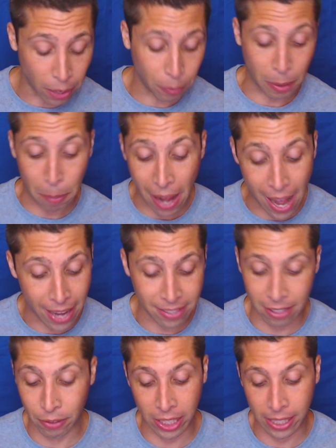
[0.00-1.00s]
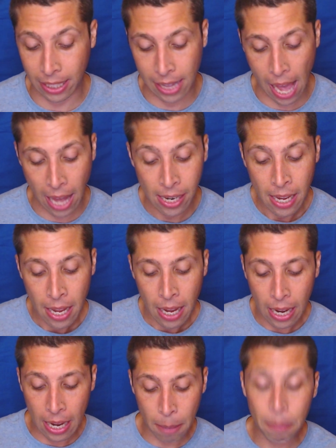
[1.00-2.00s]
done with the pi's and everything like that.
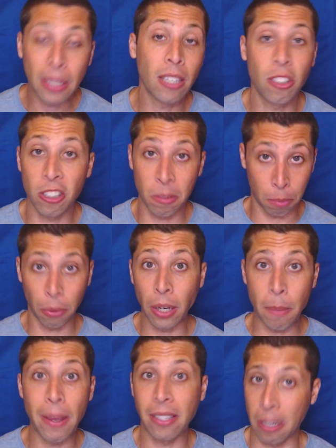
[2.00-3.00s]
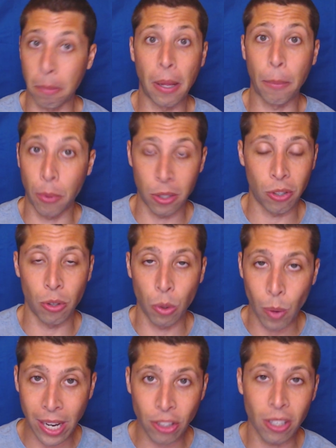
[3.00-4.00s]
But this is some pretty basic plug points into
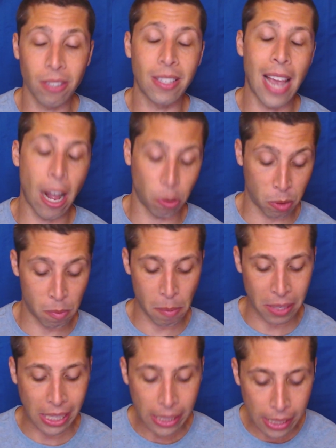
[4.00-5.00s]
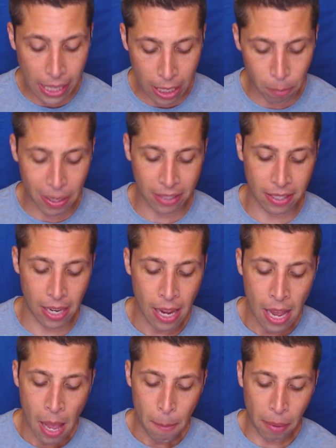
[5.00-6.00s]
equations. The algebra is maybe a little messy,
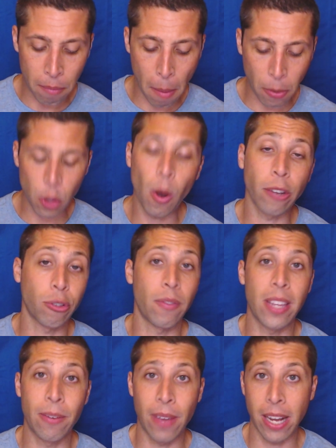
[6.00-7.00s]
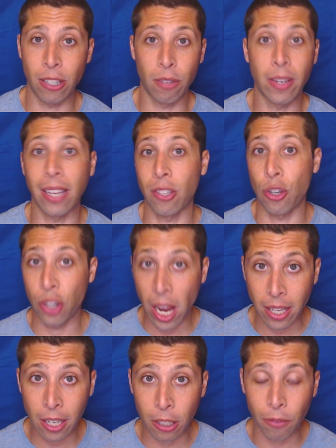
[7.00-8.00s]
but remember you also have the advantage of guess and
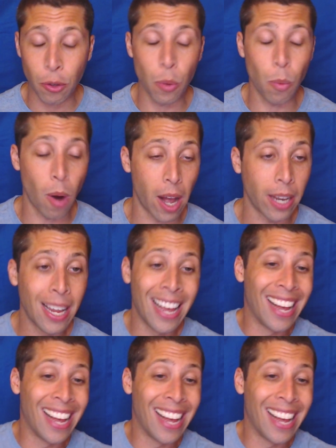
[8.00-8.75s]
check here if you want.